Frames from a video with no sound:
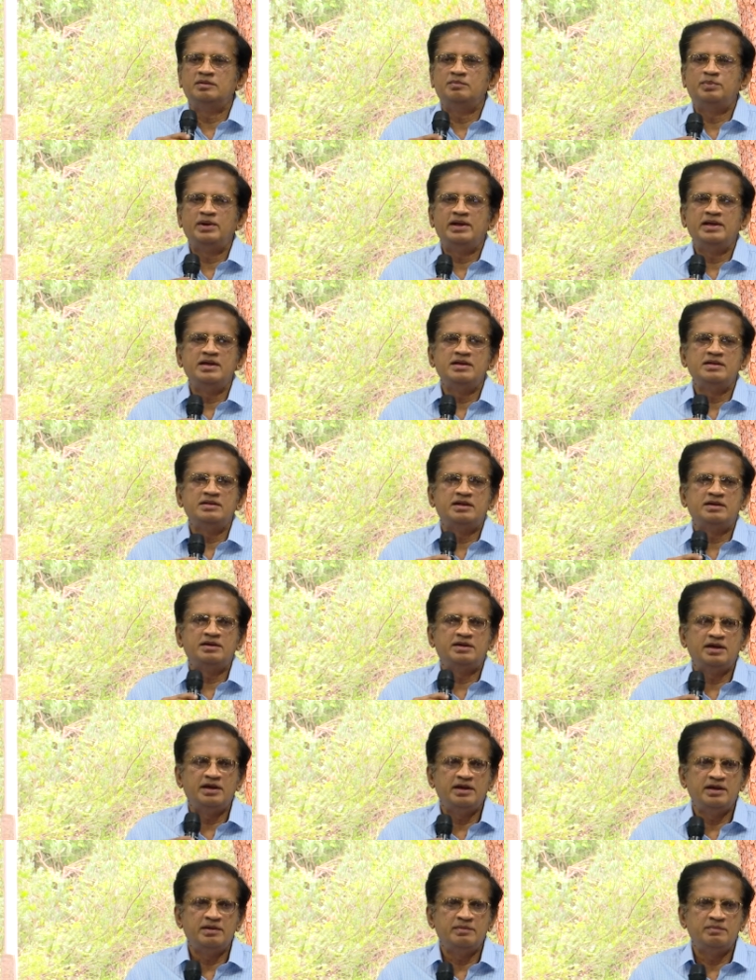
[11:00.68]
playing the
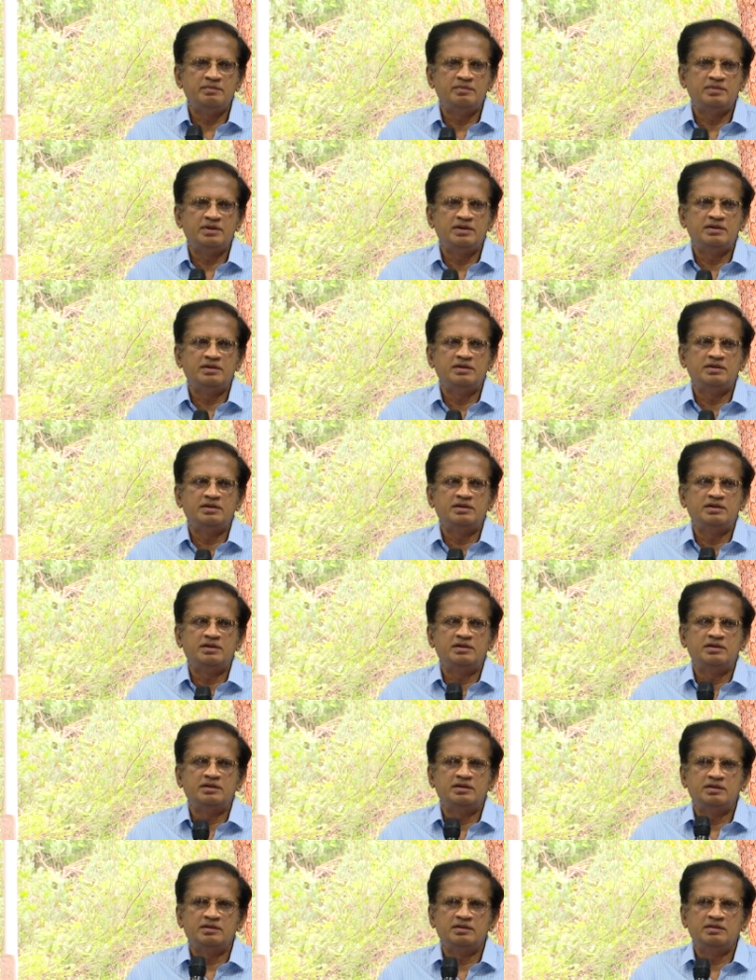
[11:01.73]
game and
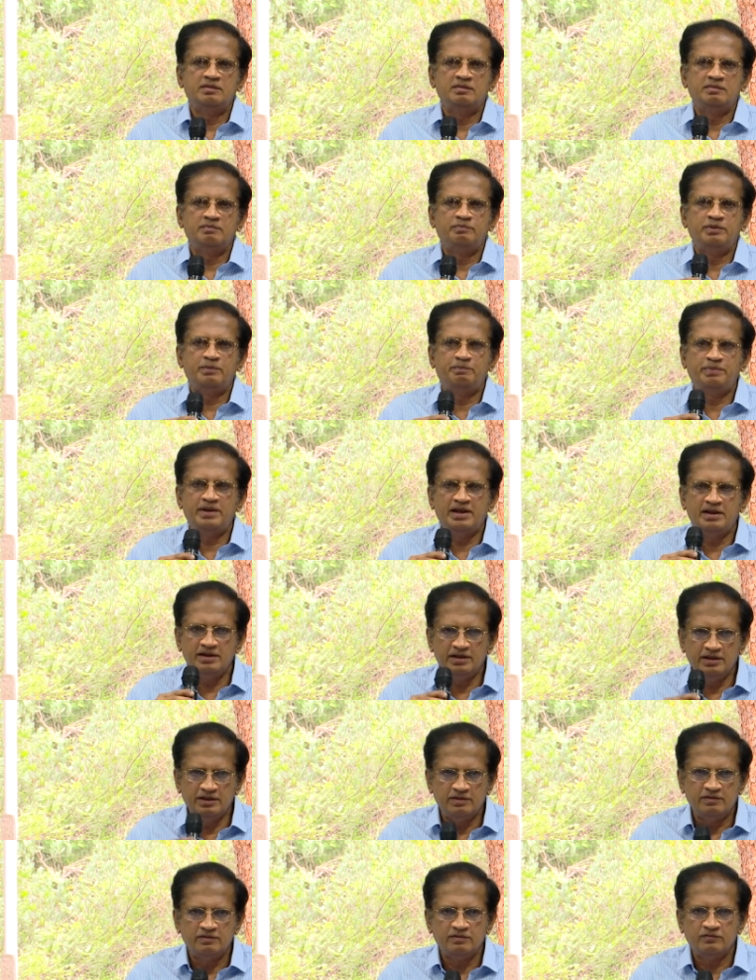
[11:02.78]

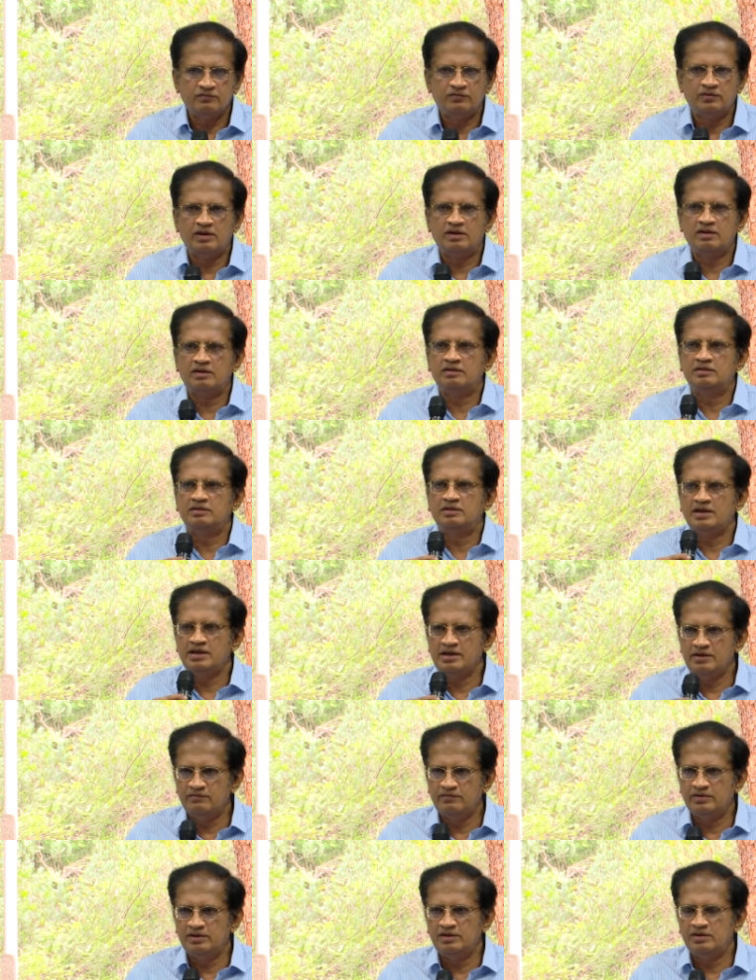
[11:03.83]
preparing for the
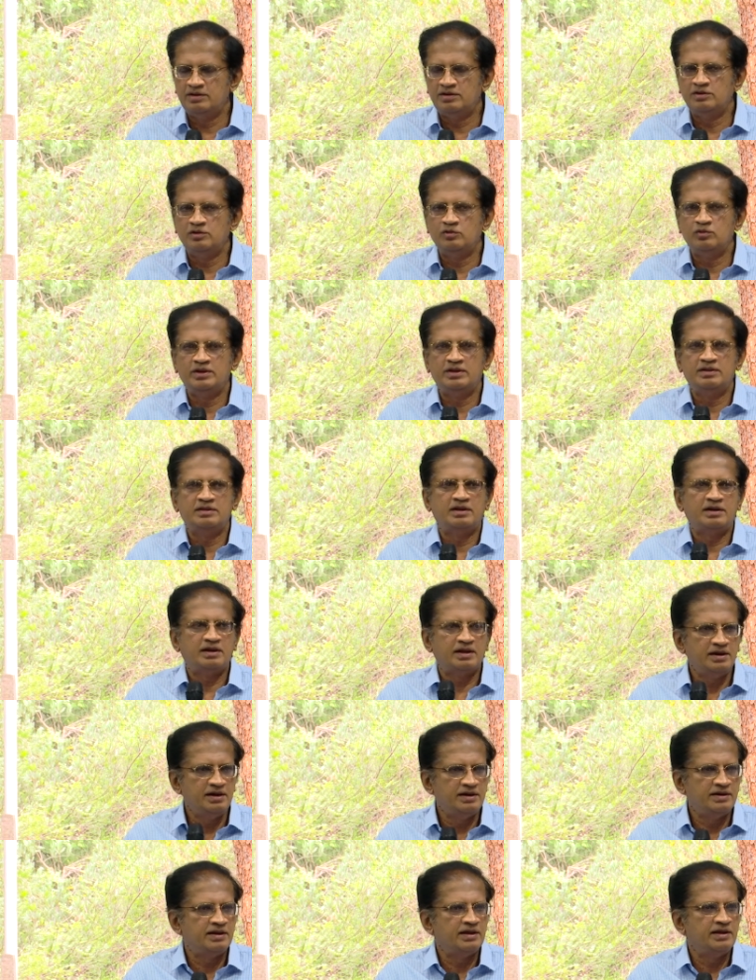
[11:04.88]
event during the
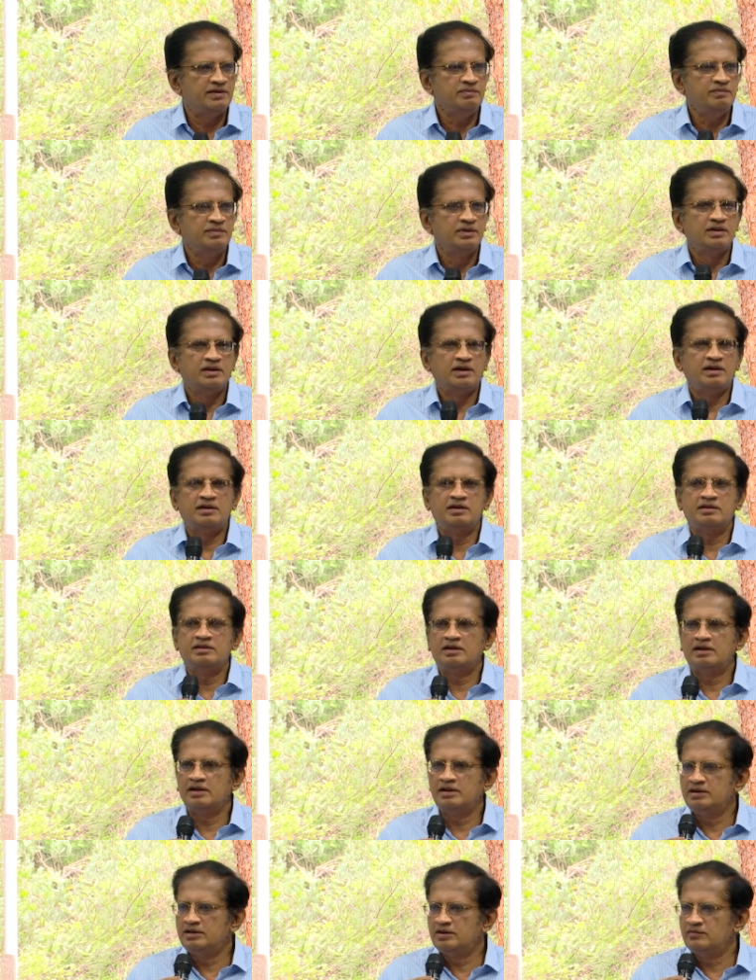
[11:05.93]
night time, under the
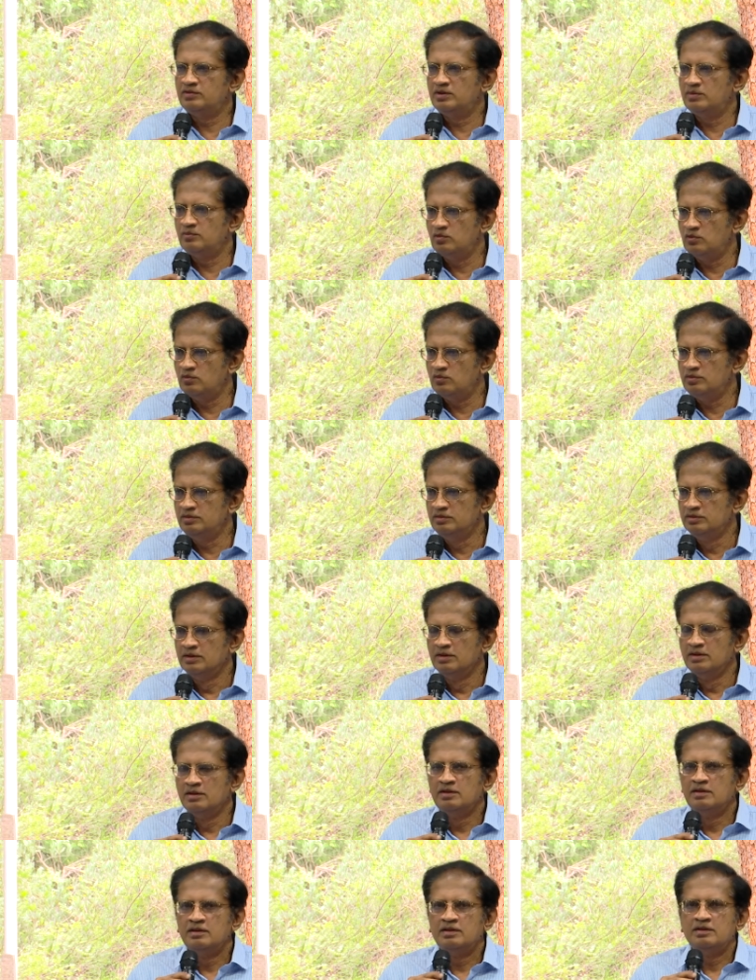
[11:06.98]
light of the moon,
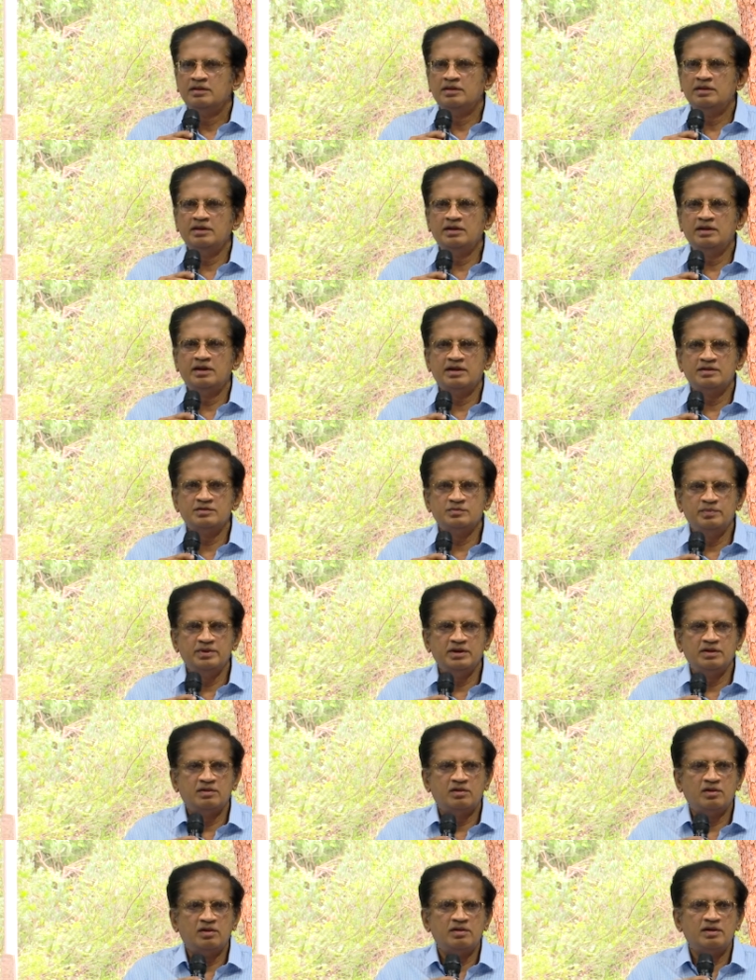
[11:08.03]
he has
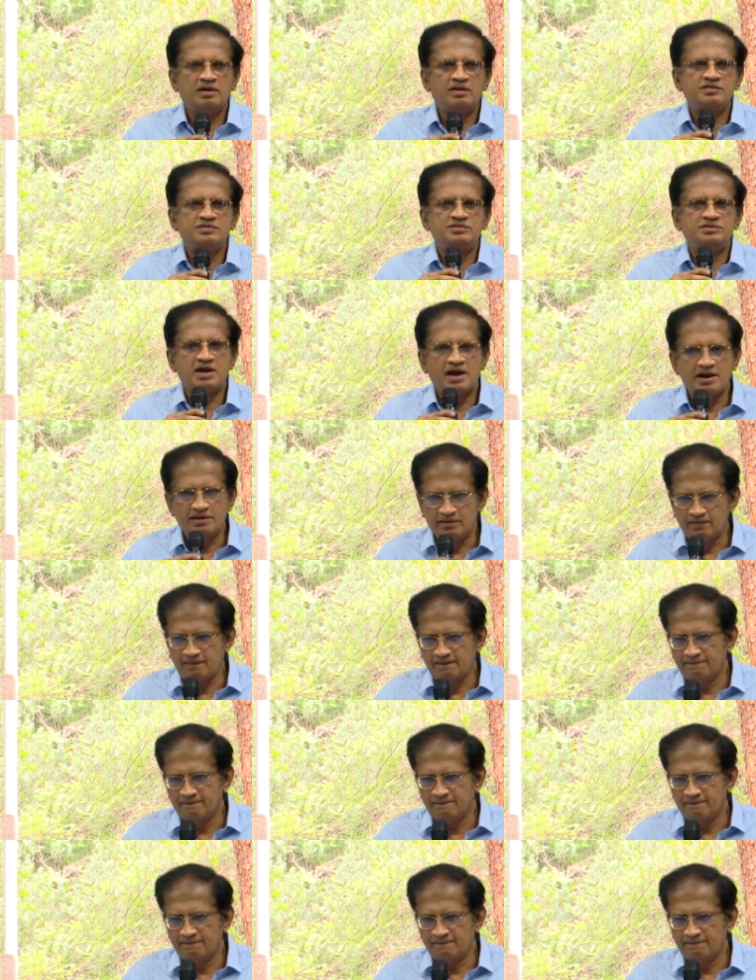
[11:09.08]
been called as Chant.